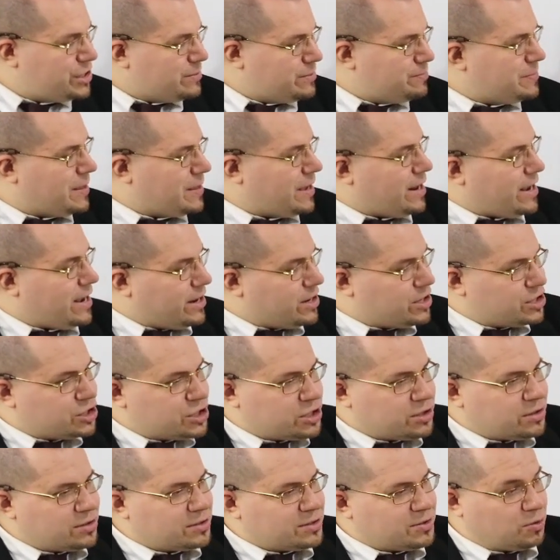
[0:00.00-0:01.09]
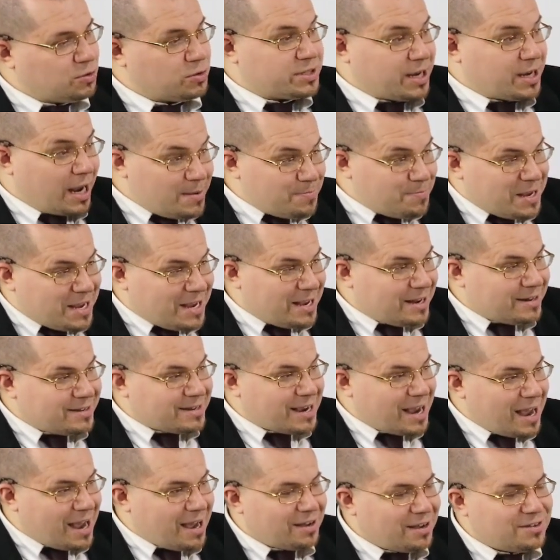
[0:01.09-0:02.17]
that integer or type int
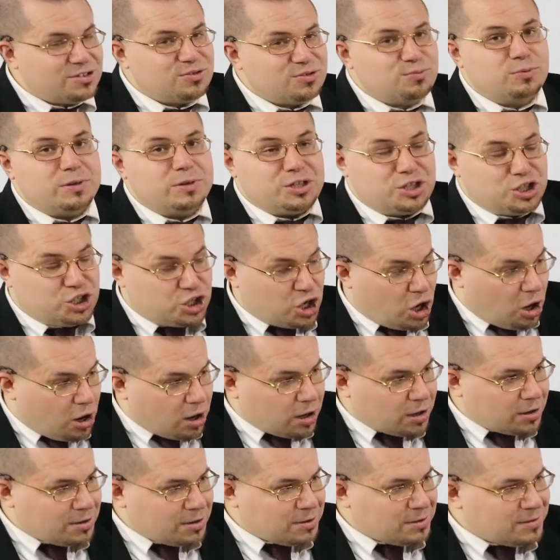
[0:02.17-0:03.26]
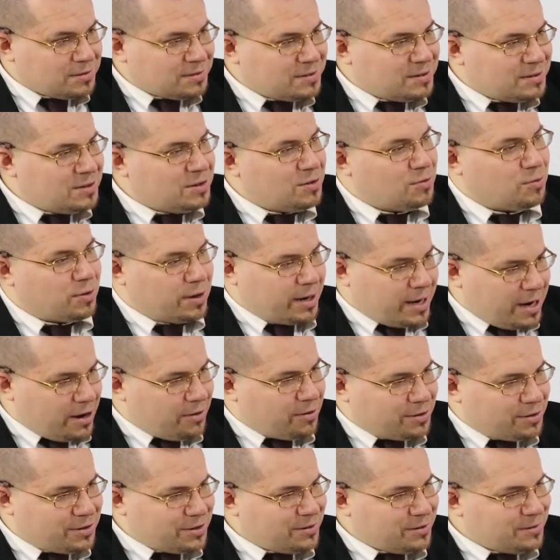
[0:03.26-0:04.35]
has with char or
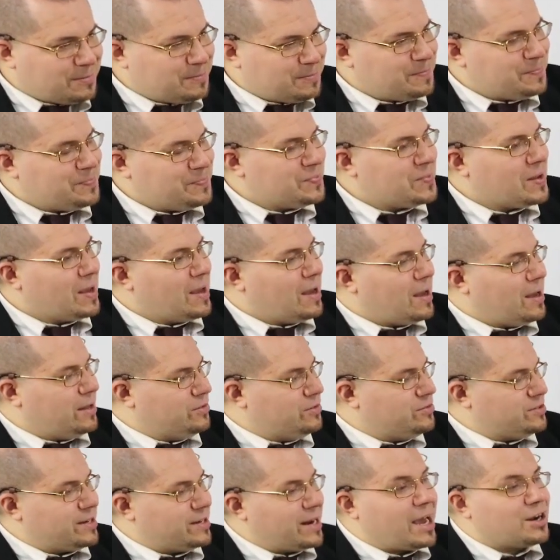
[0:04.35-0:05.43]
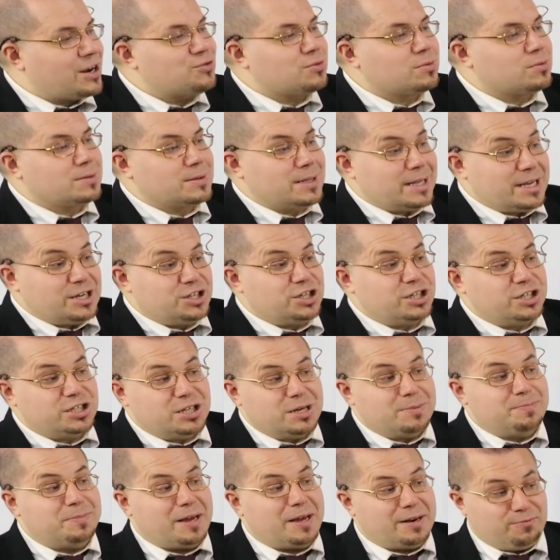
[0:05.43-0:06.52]
character. There's a natural
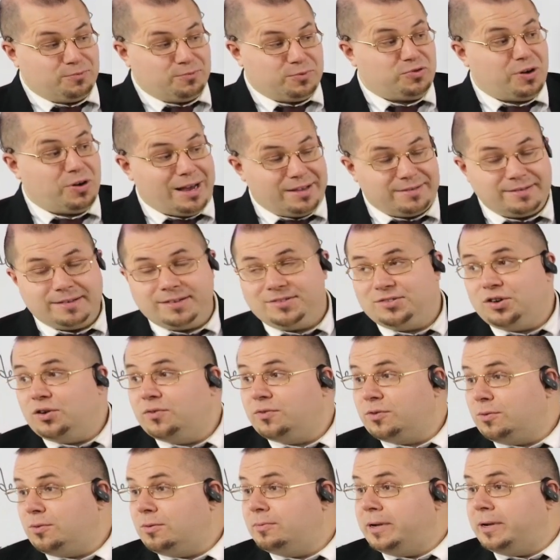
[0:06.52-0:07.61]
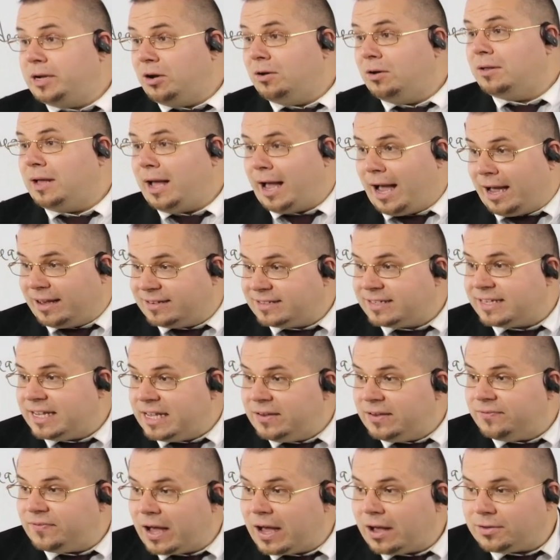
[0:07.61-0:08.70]
relationship that translates over what we call ASCII
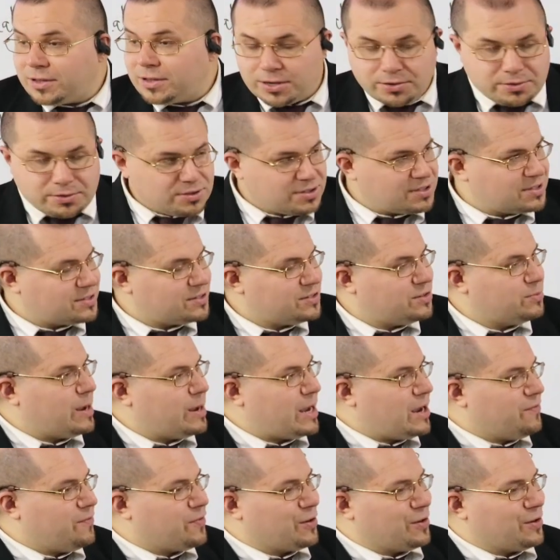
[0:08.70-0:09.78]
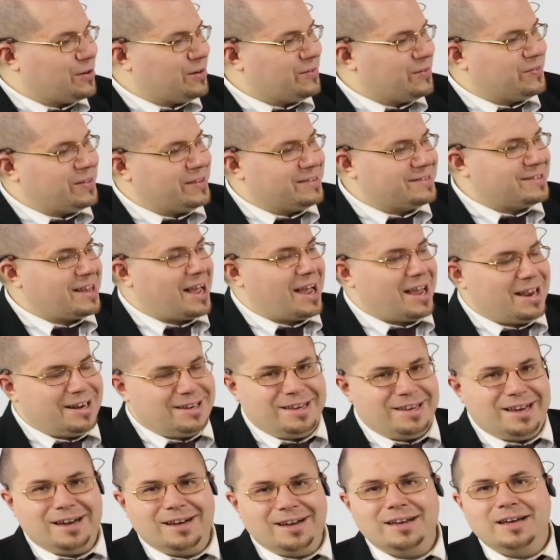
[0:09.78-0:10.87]
values. You may have heard of this
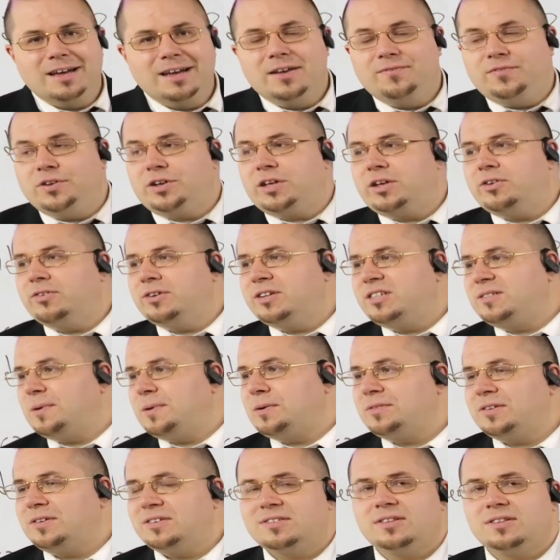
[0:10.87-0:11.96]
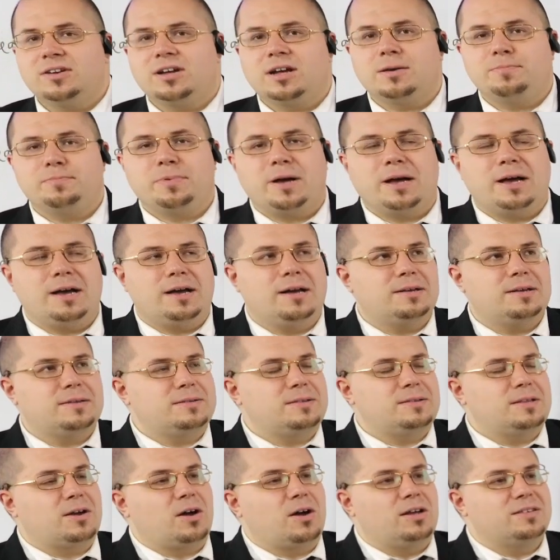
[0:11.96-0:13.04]
idea. If you're curious about this, look up
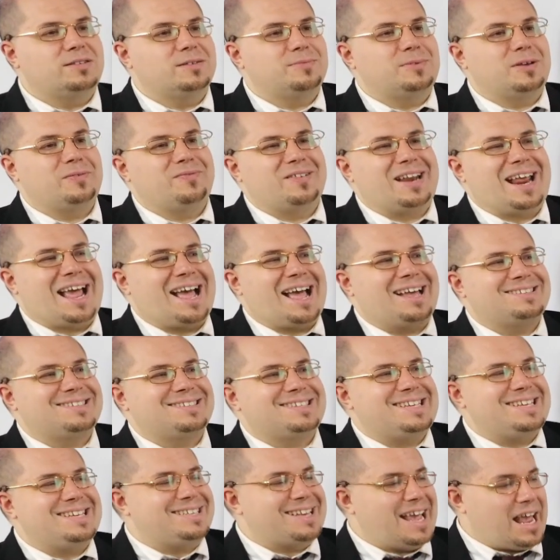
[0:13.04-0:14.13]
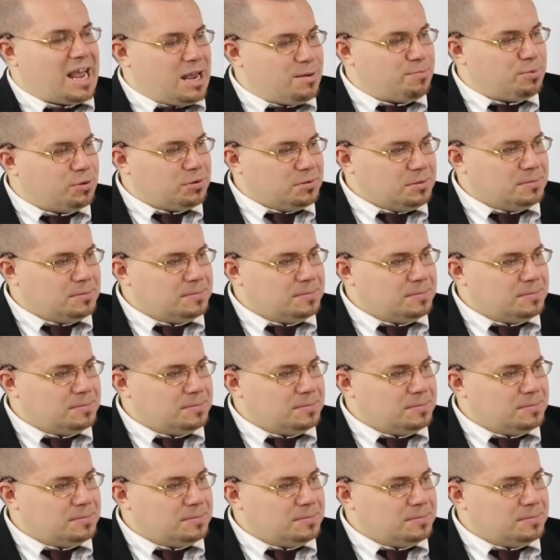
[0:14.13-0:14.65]
the concept of an ASCII table.